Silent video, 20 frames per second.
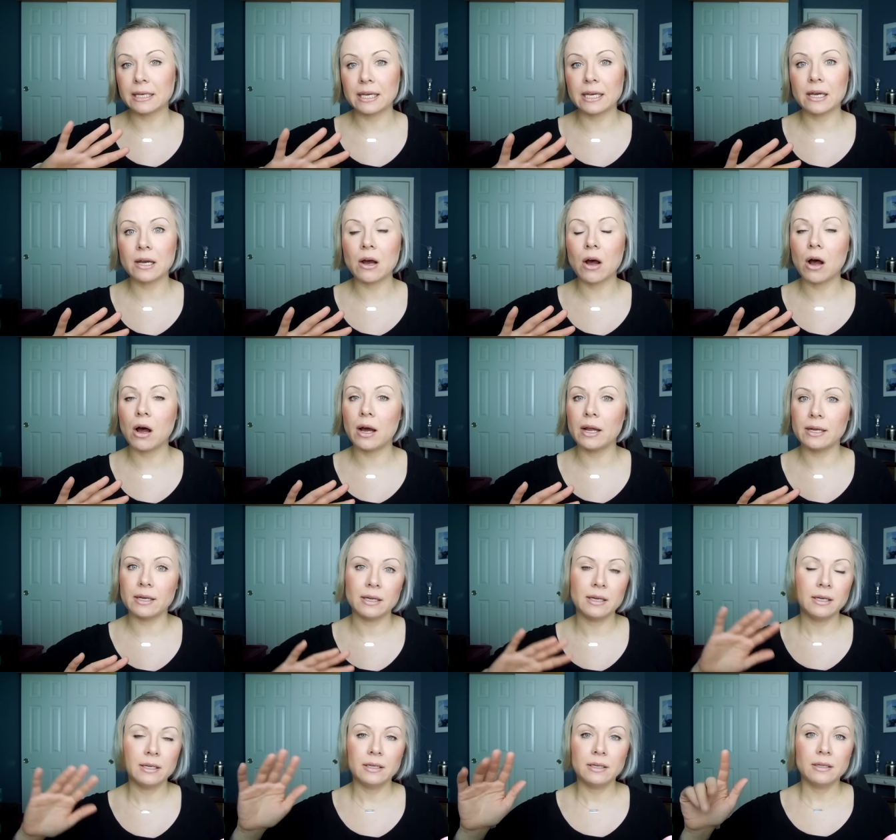clicking on
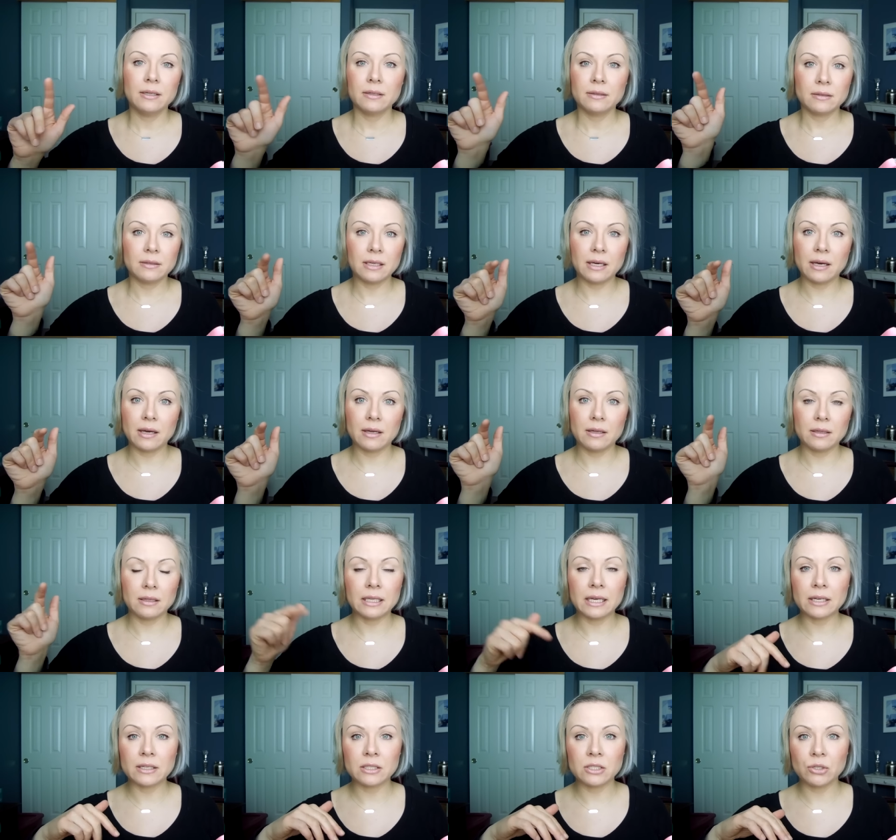the
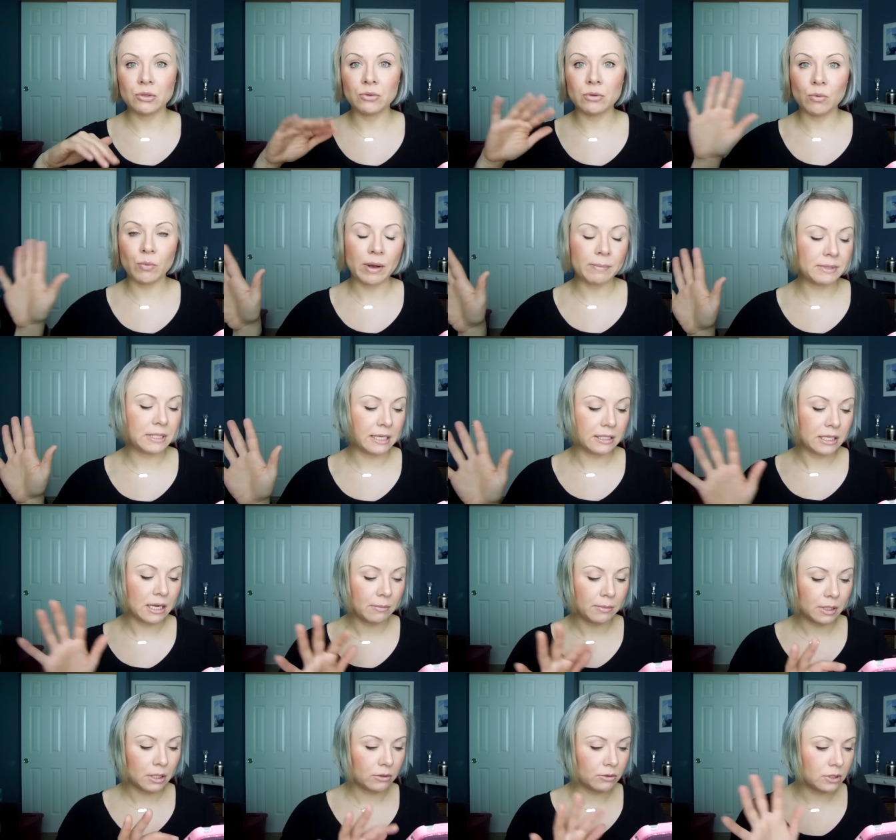link to the website
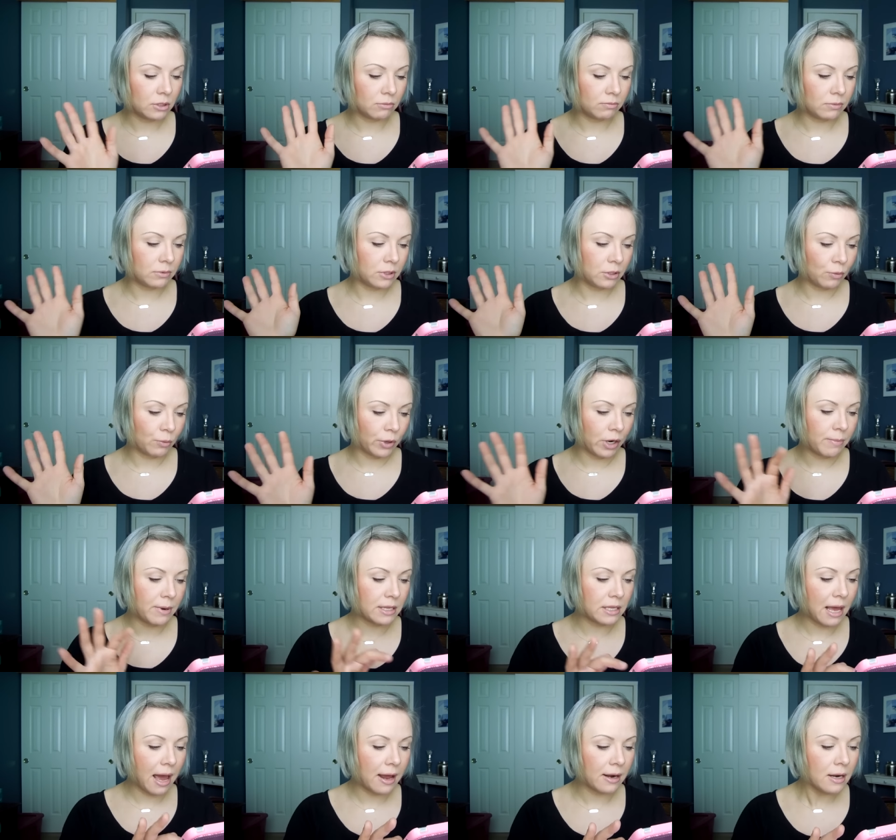down below, so don't worry
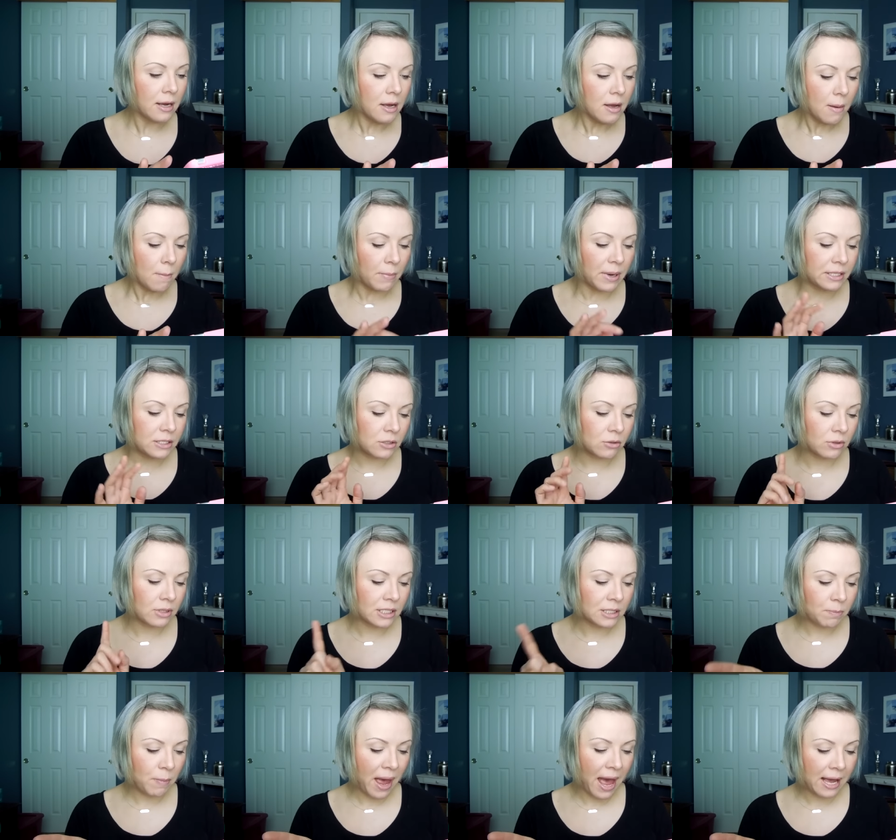about that. But so
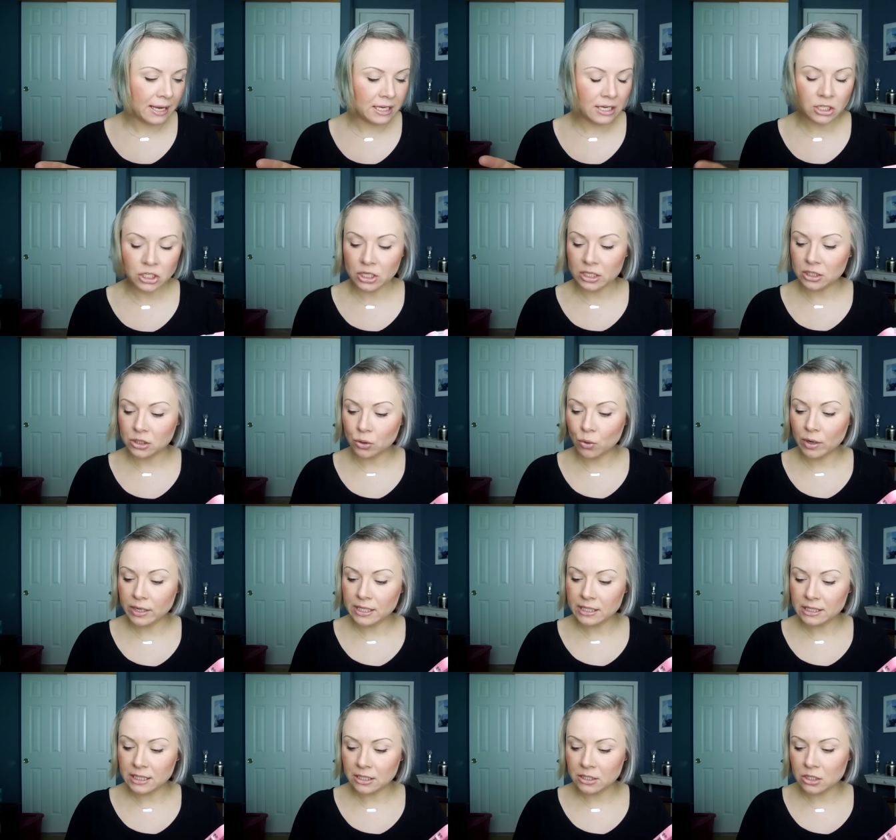this package is
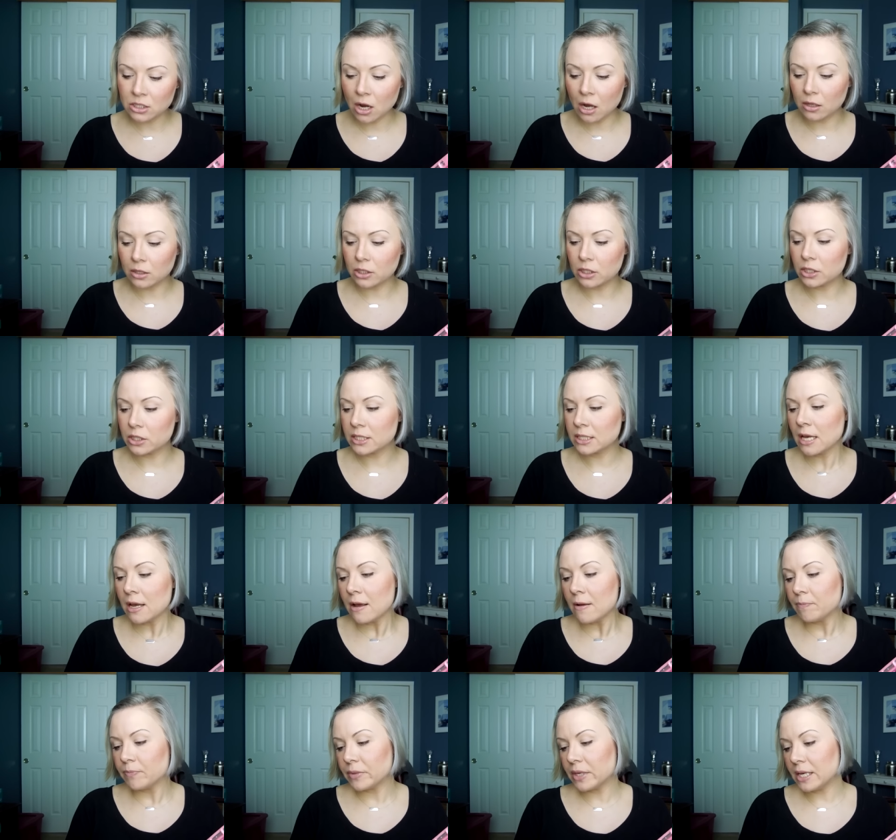$26.
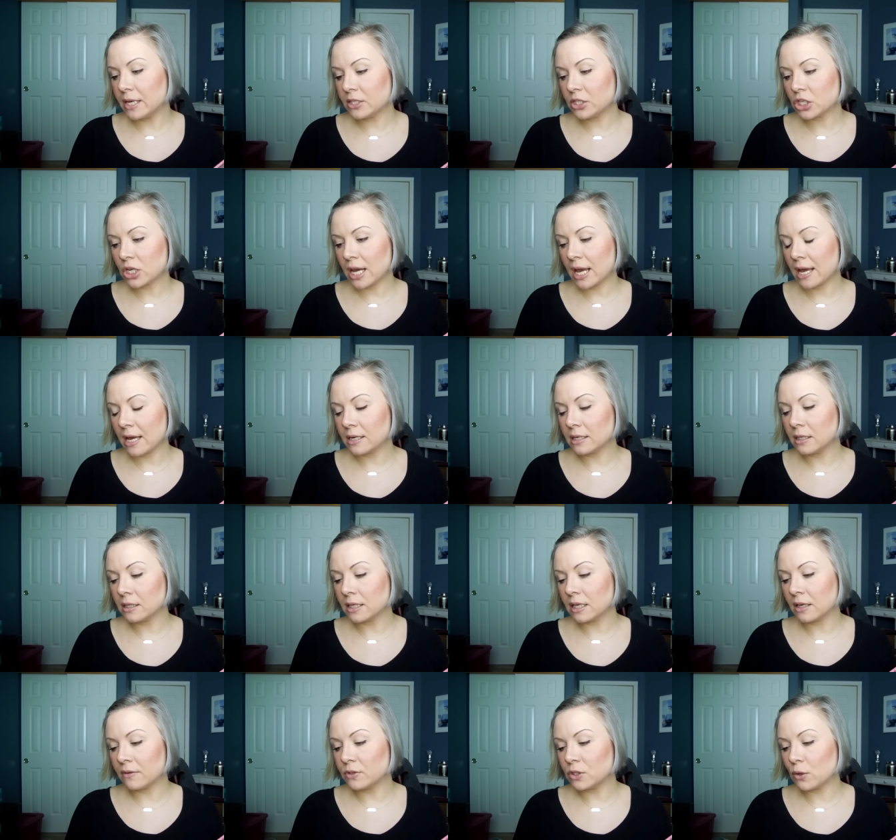Each
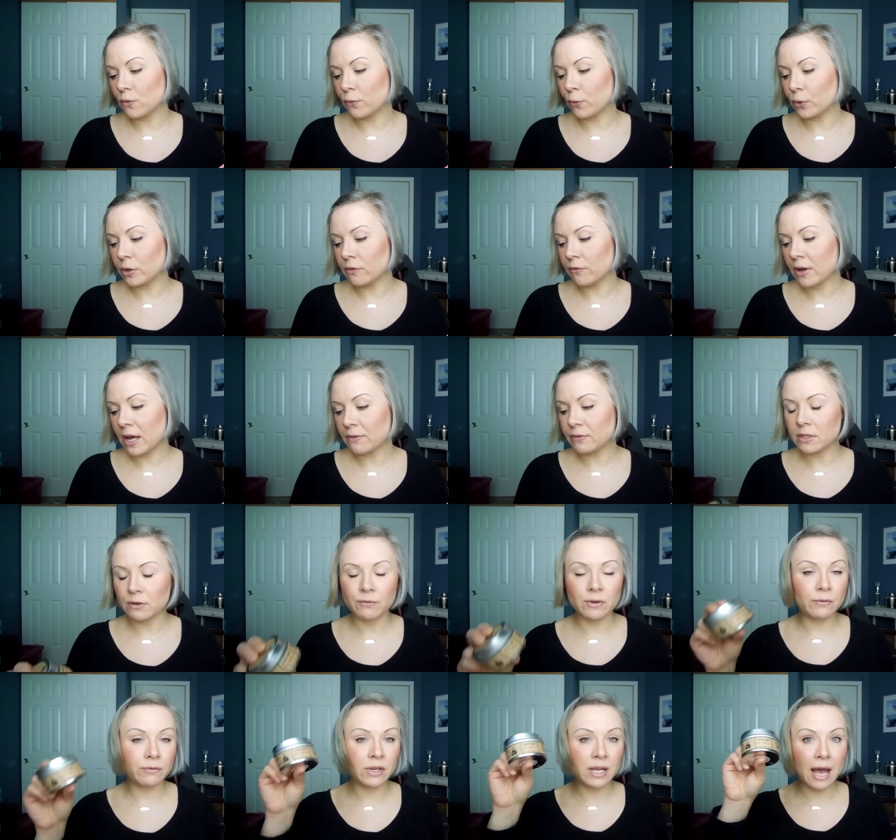candle gives you 45 to
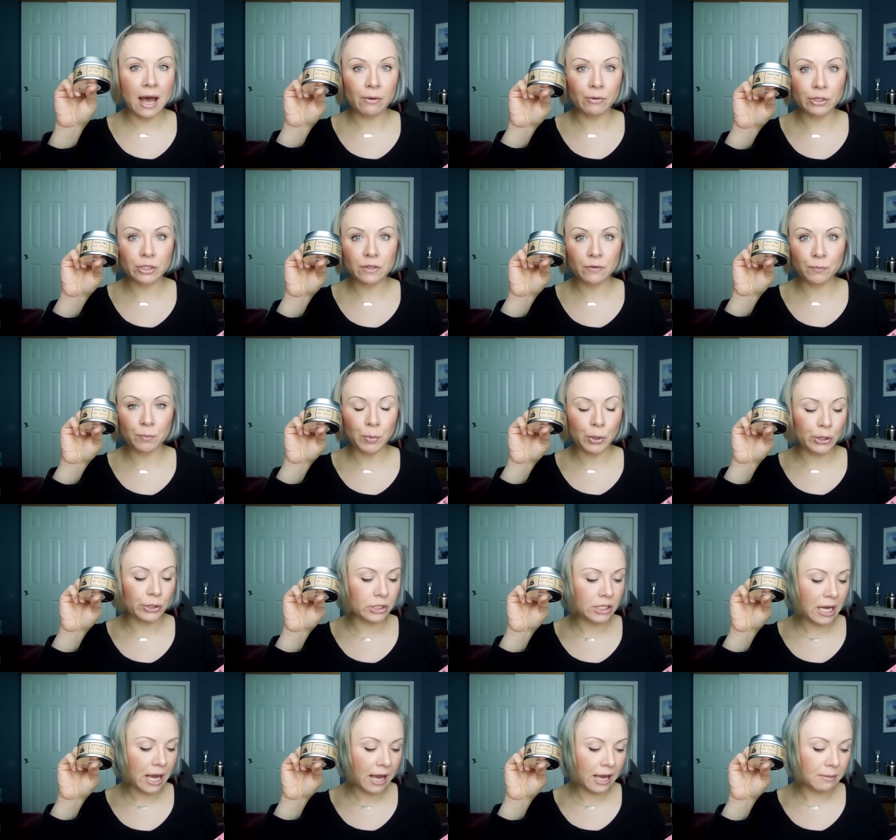50 hours of
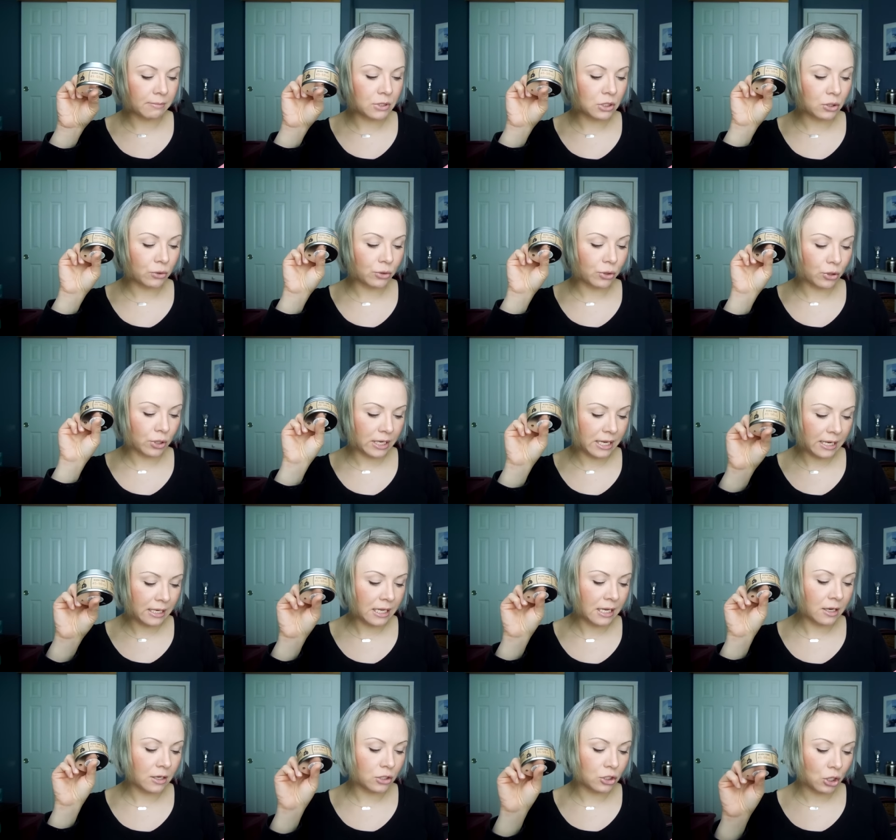burn time, so you're
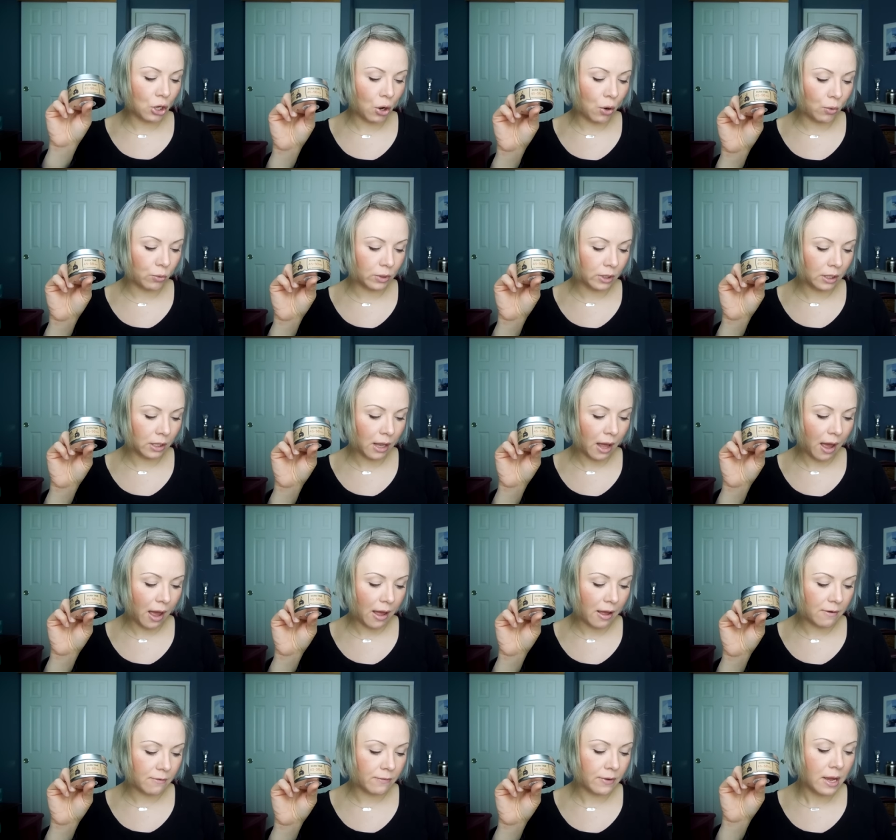getting a total
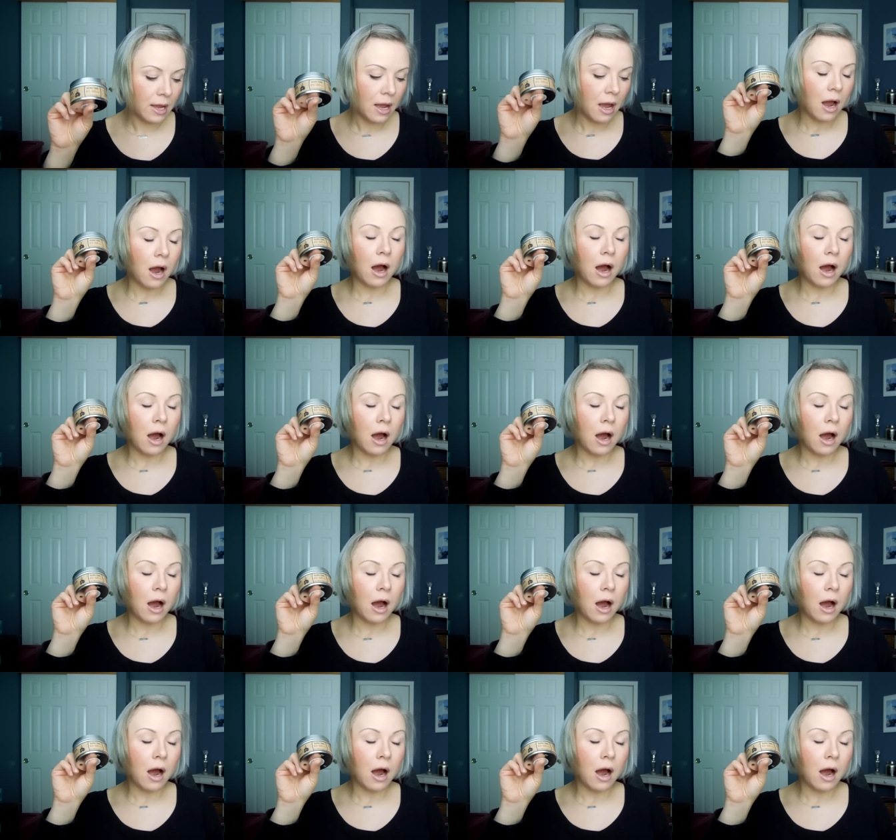of